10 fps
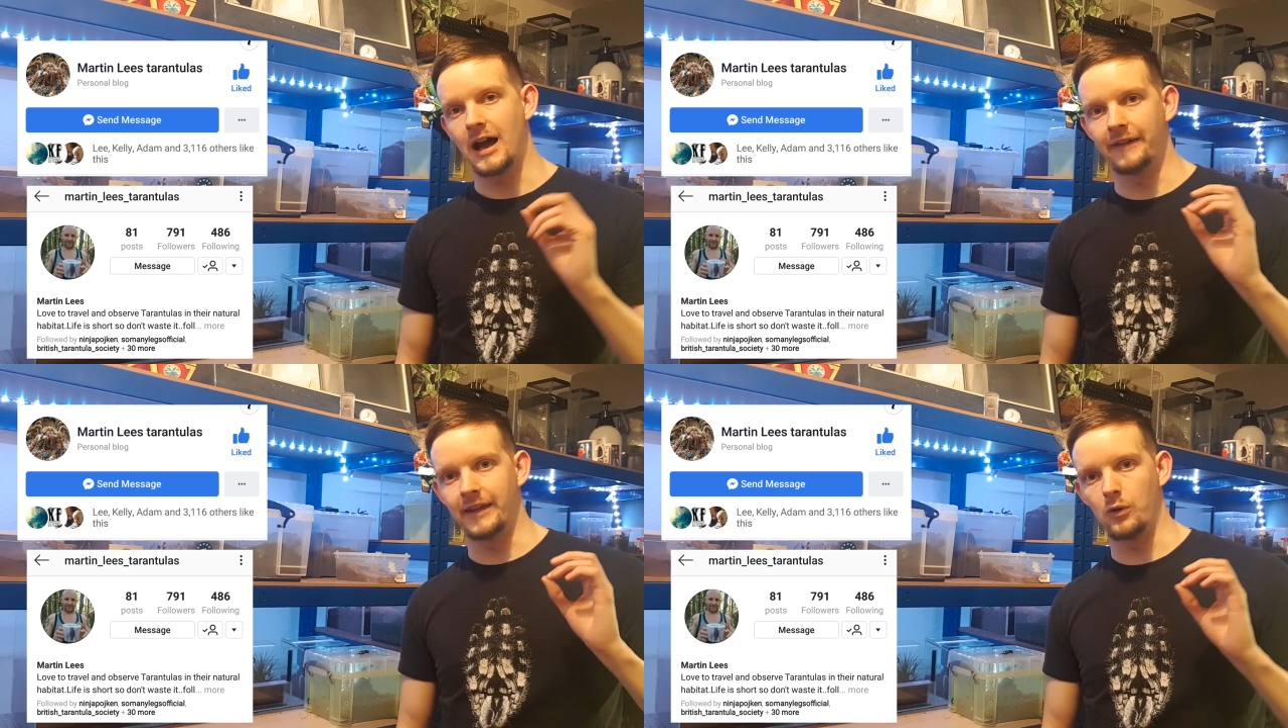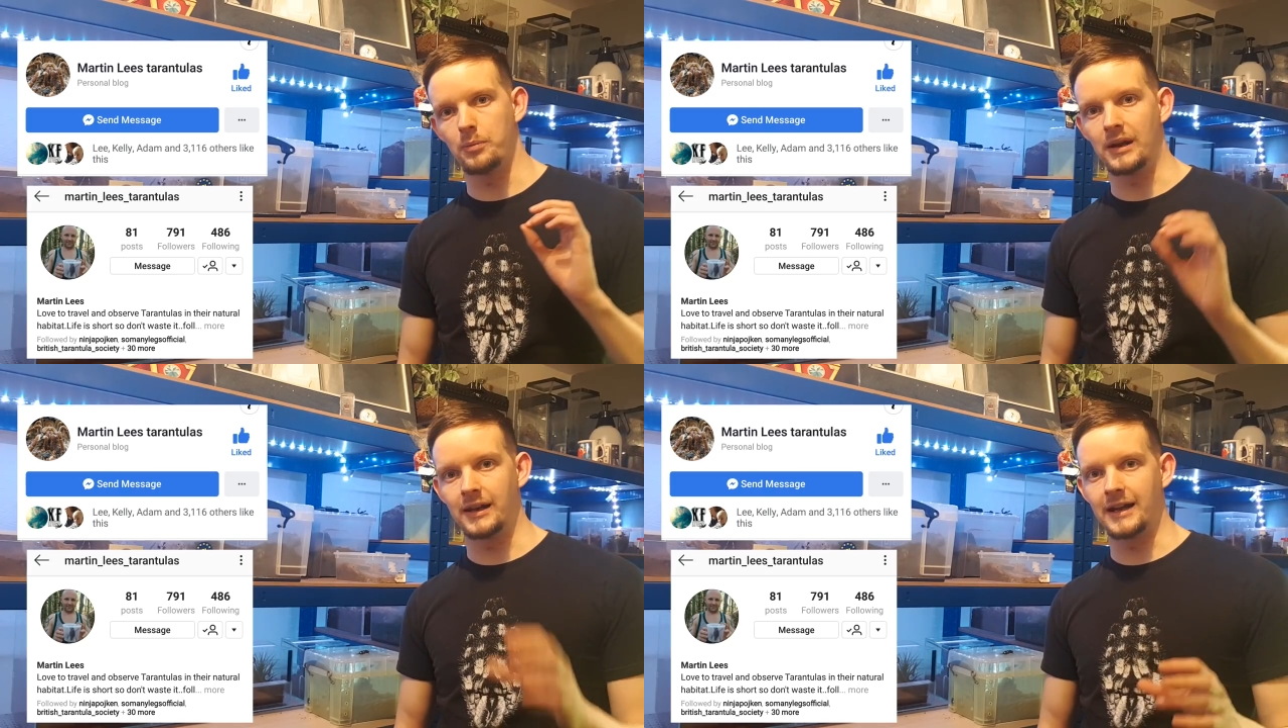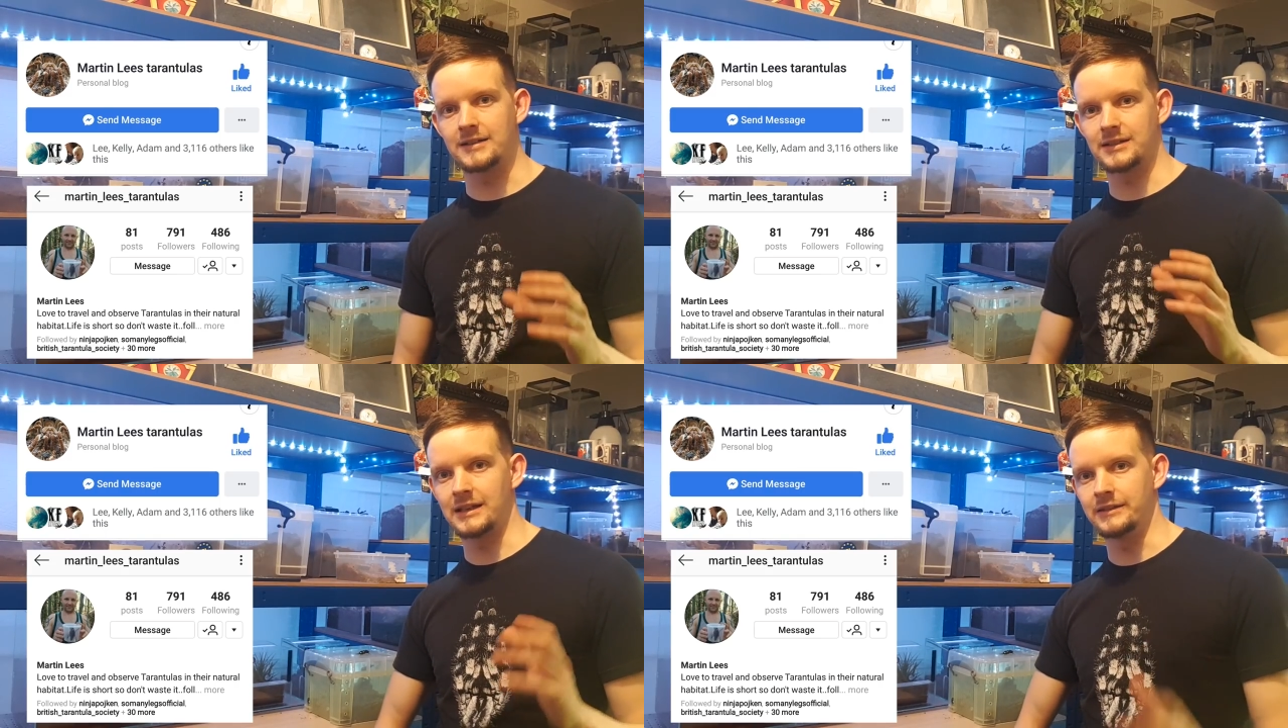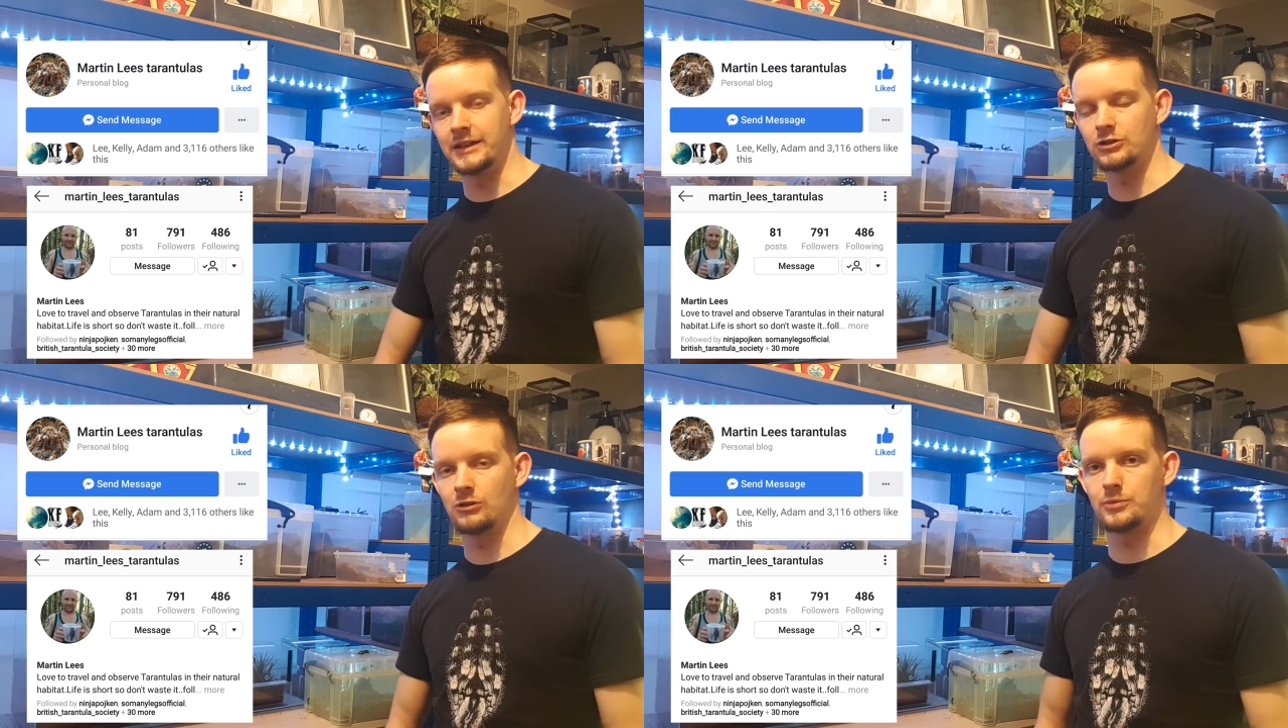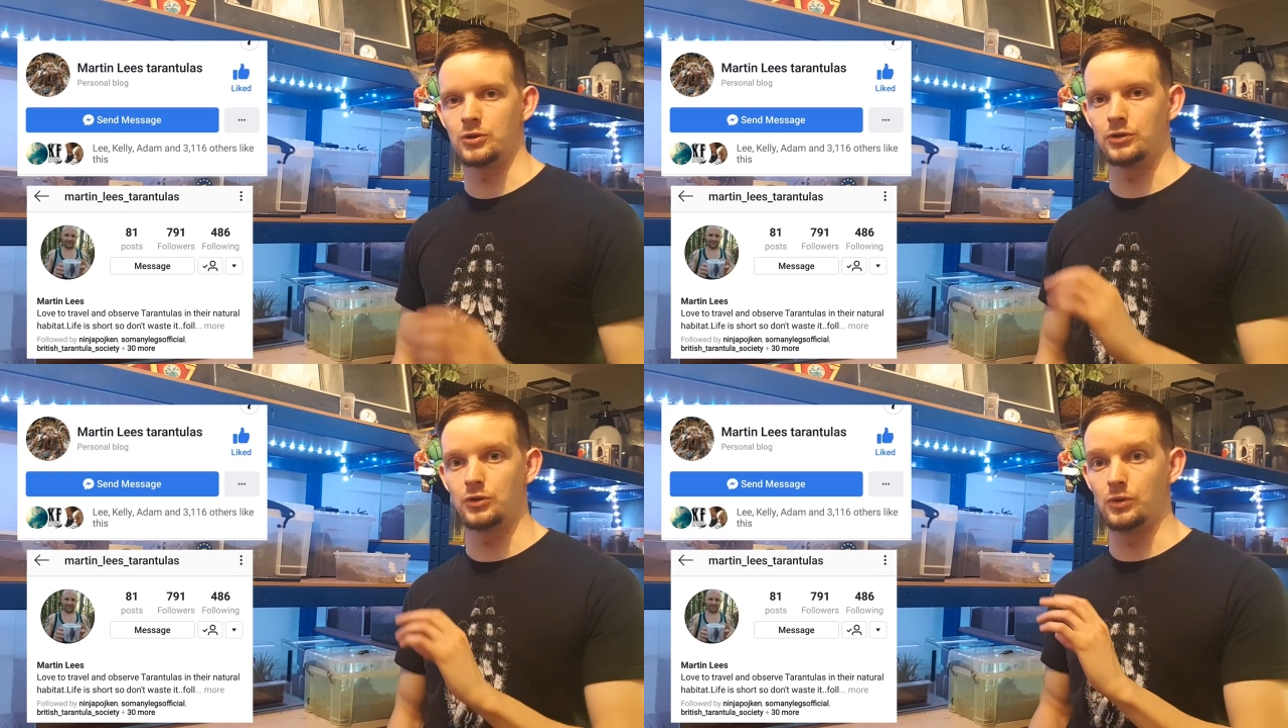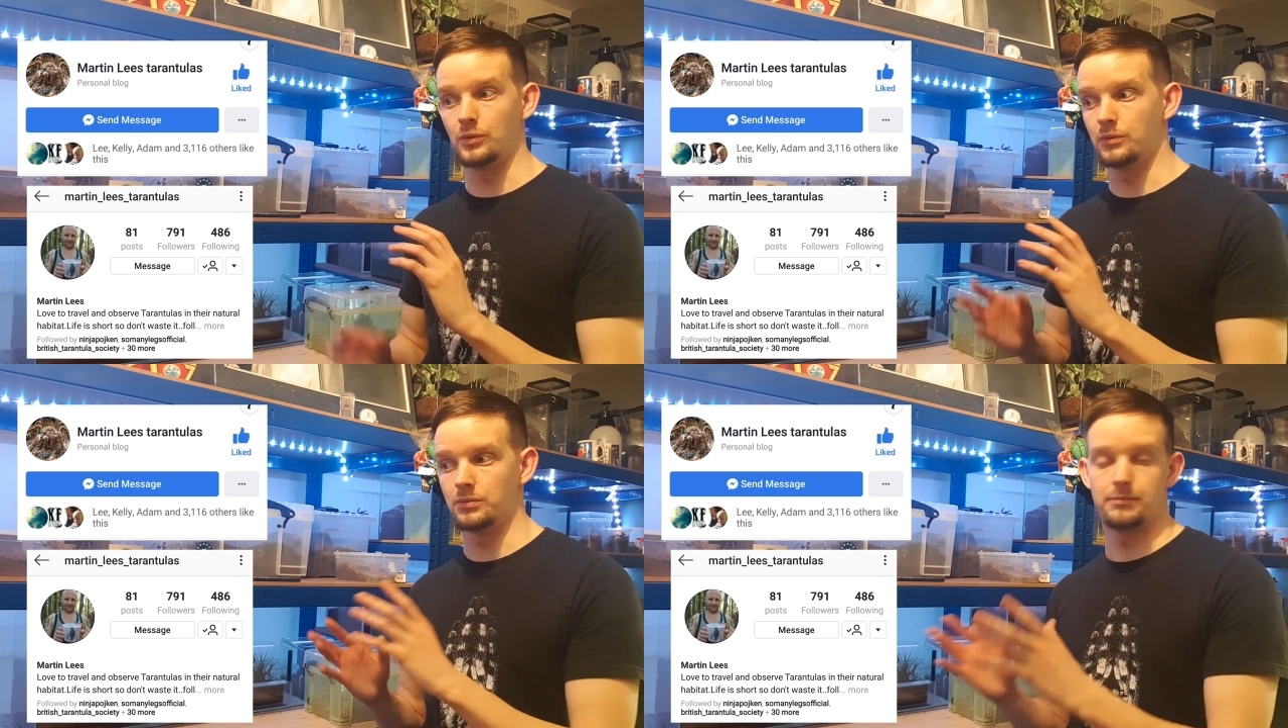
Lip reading: and there will be links in the description to